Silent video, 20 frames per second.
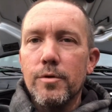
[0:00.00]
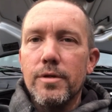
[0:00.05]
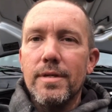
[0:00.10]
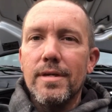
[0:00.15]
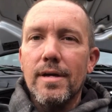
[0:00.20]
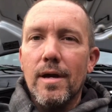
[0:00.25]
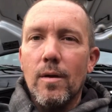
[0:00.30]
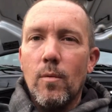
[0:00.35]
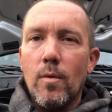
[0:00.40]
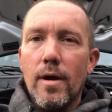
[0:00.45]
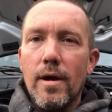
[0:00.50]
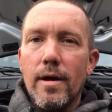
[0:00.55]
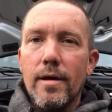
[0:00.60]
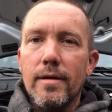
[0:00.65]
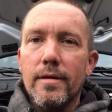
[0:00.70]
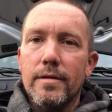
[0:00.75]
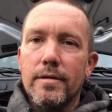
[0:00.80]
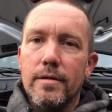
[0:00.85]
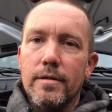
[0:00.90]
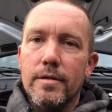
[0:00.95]

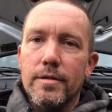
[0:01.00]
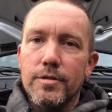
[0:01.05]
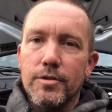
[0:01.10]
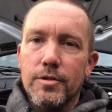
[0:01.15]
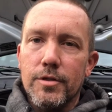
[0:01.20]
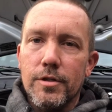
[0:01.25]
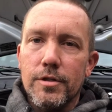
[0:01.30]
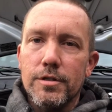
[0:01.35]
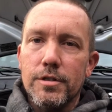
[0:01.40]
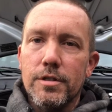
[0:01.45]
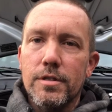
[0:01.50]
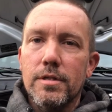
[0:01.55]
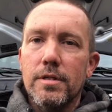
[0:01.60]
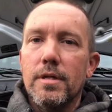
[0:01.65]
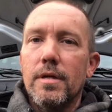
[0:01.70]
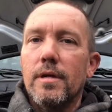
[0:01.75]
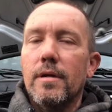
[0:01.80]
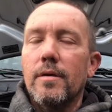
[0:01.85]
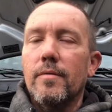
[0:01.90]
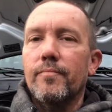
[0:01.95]
DIY into the search.
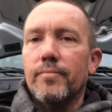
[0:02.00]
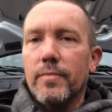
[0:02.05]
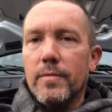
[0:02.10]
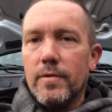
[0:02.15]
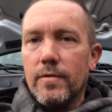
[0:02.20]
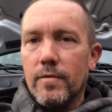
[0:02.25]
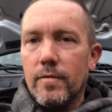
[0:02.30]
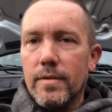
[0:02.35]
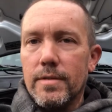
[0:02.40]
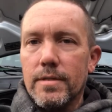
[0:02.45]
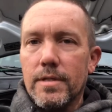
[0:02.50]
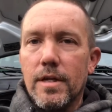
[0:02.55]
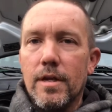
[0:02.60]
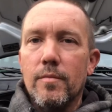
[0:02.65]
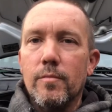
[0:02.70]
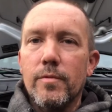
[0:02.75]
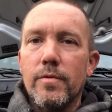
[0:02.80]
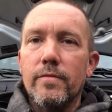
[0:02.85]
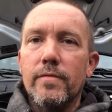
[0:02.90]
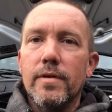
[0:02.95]
So let's get
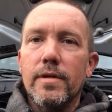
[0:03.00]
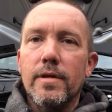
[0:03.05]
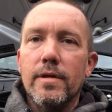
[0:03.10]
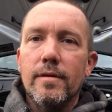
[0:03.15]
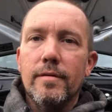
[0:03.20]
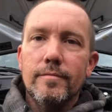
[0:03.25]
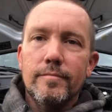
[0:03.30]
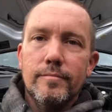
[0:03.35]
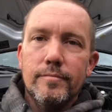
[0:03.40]
on with the video.